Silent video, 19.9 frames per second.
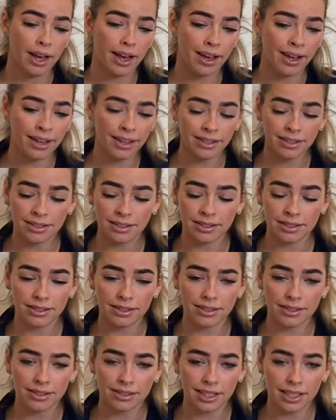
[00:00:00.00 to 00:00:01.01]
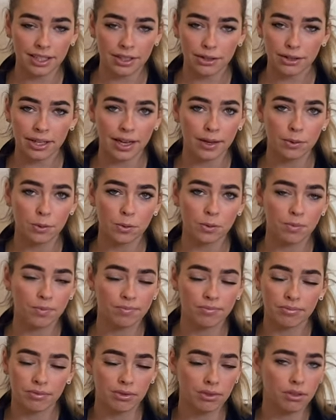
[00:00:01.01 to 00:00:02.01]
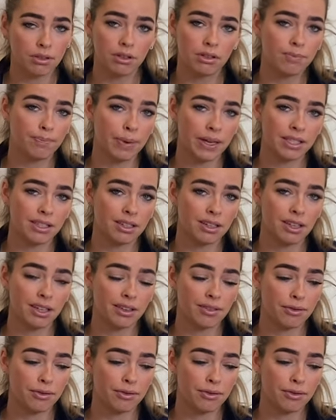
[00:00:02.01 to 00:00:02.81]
and it just helps basically